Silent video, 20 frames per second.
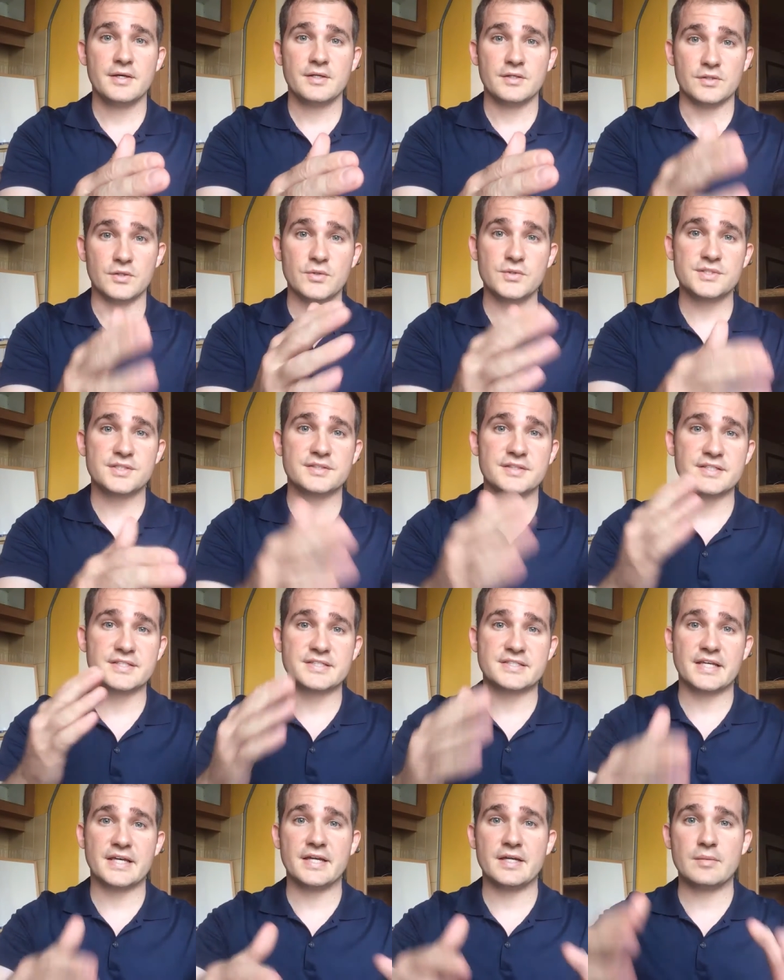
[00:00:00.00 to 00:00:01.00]
using the
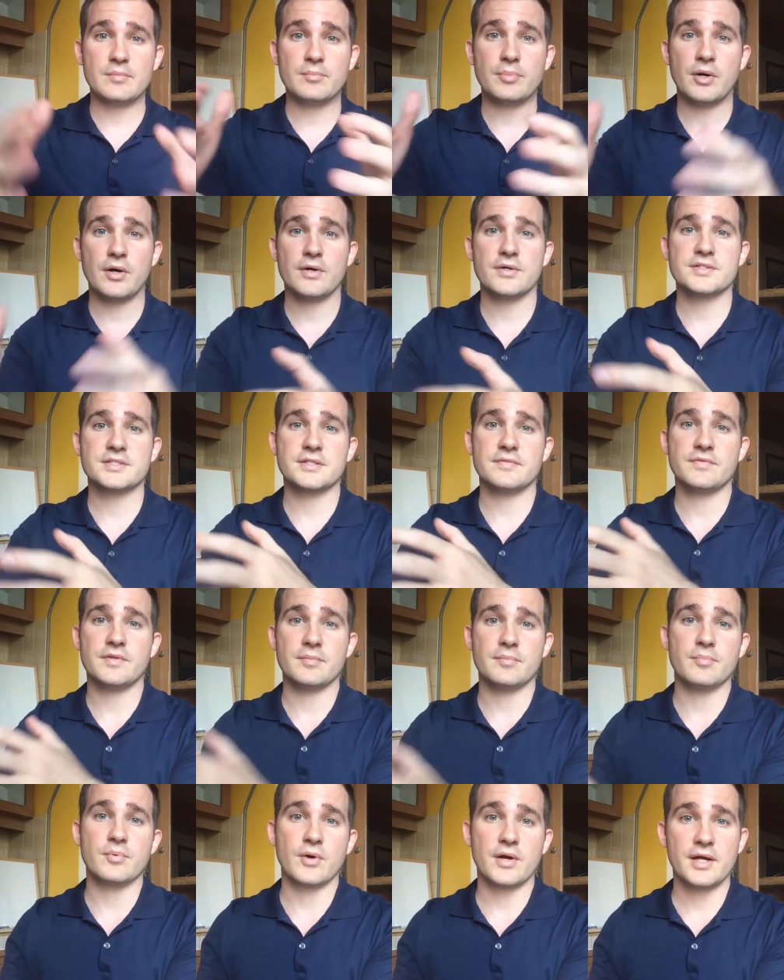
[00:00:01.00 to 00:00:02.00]
same parts of
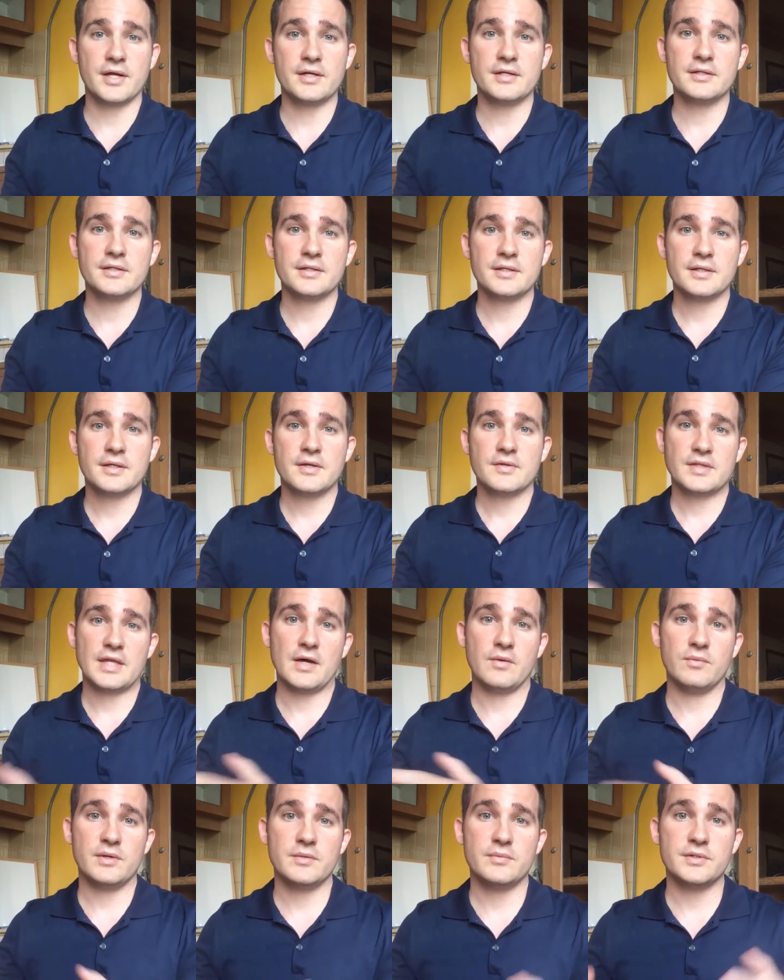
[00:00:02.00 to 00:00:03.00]
the brain
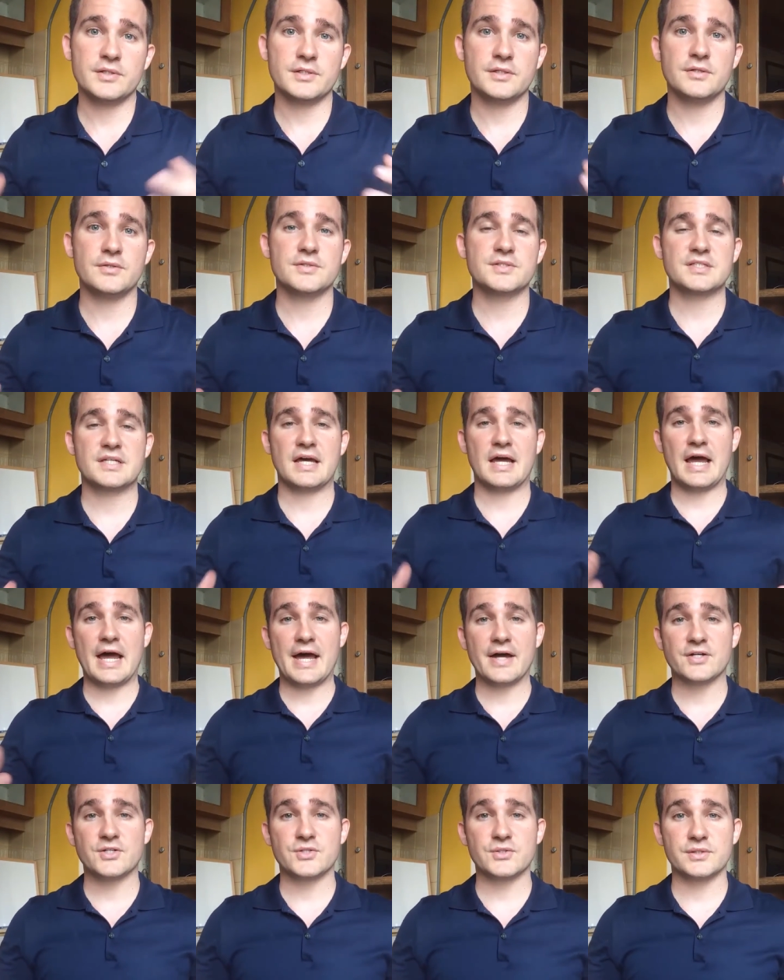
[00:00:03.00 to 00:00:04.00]
that we would use to
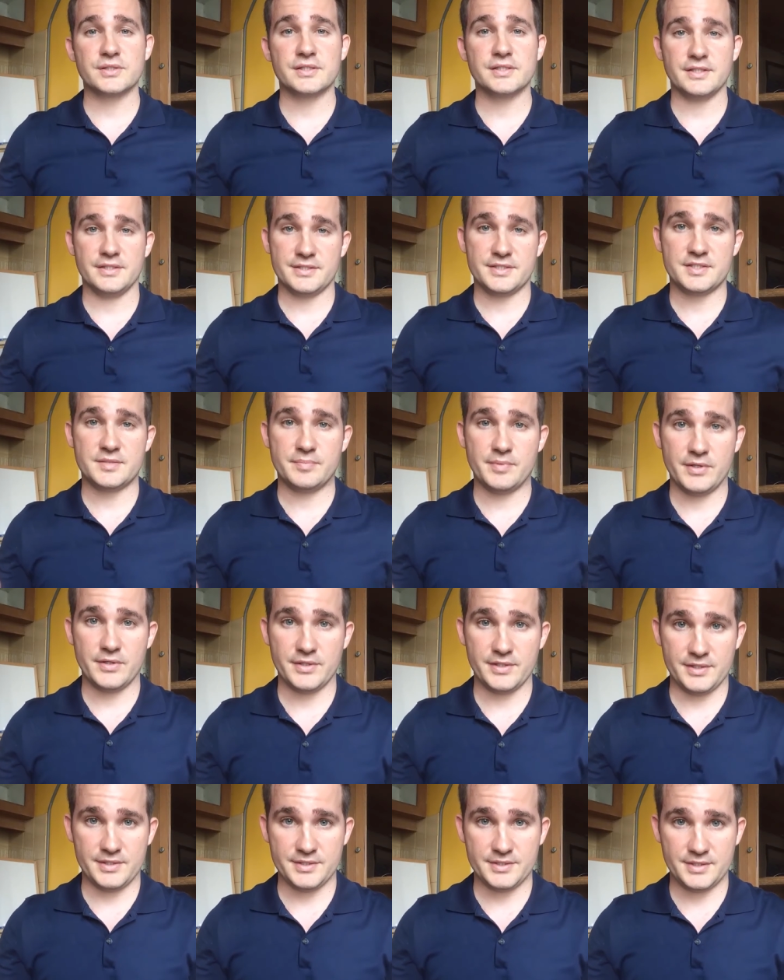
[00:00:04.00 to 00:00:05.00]
actually
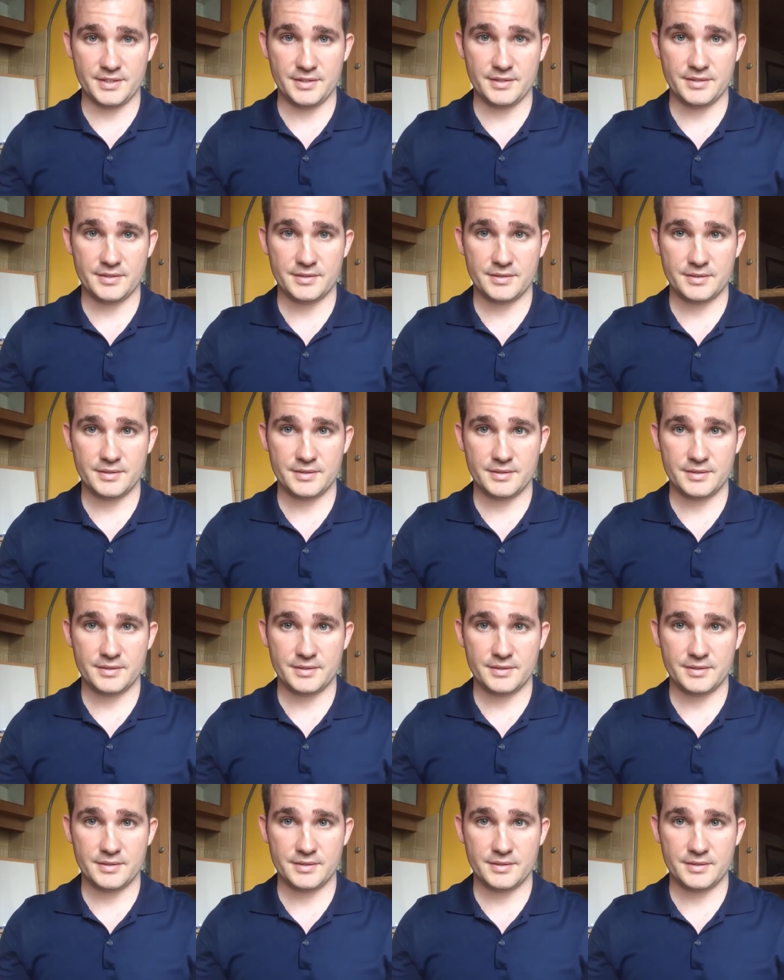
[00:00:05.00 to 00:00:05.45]
experience it.